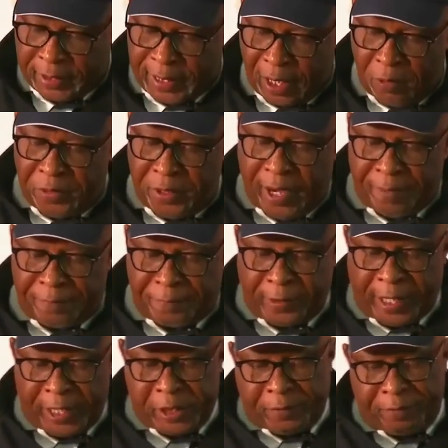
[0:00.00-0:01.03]
has to
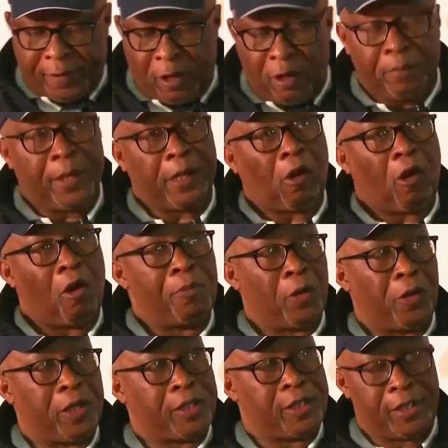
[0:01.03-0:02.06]
go to the court within
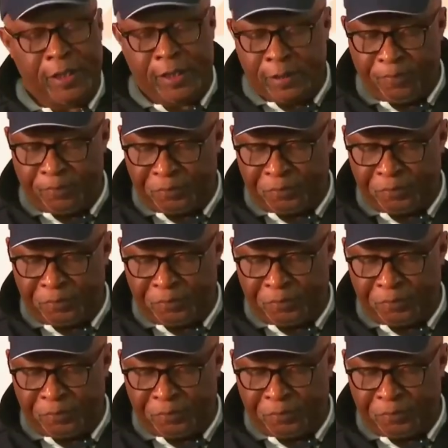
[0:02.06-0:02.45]
seven